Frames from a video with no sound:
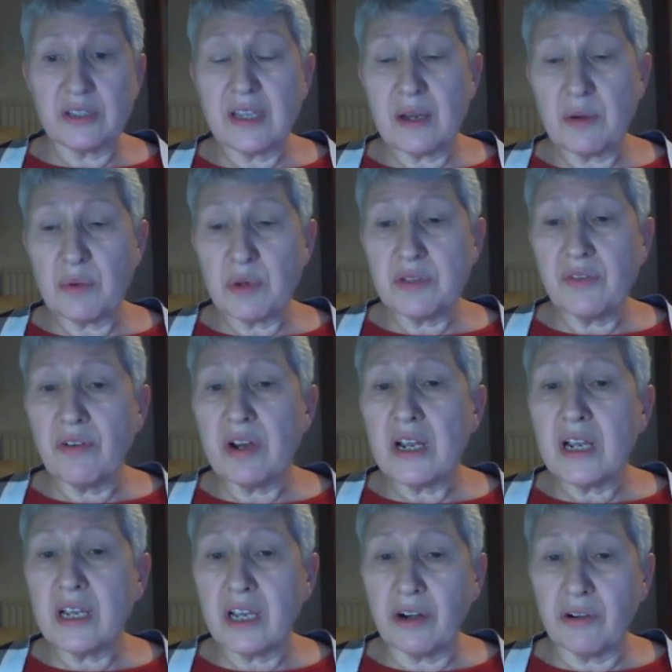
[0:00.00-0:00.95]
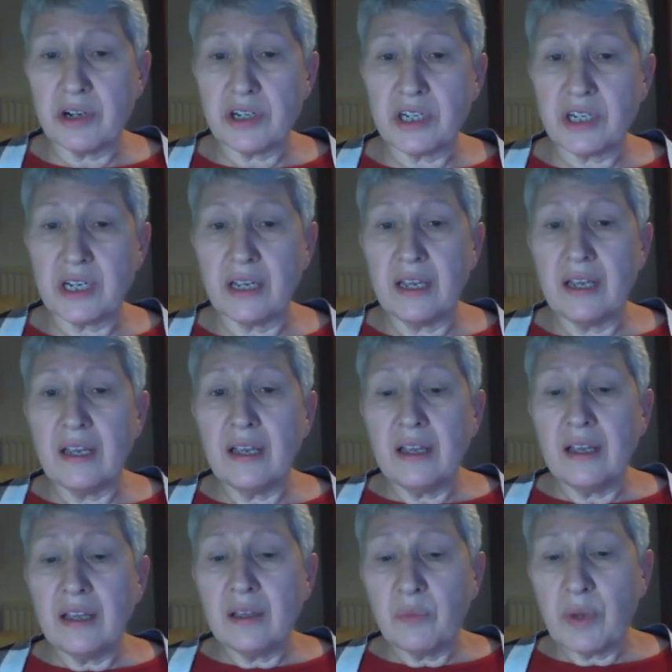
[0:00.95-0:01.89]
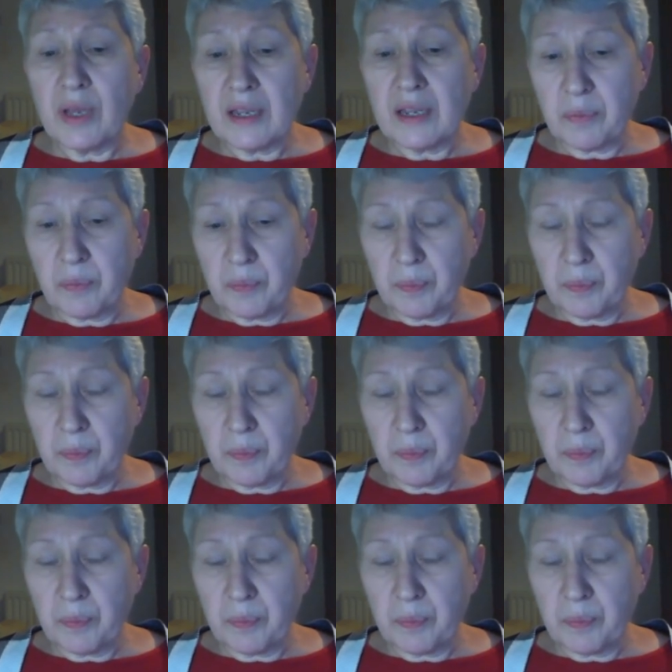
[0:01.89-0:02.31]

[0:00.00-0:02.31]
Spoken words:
So that was very encouraging. We had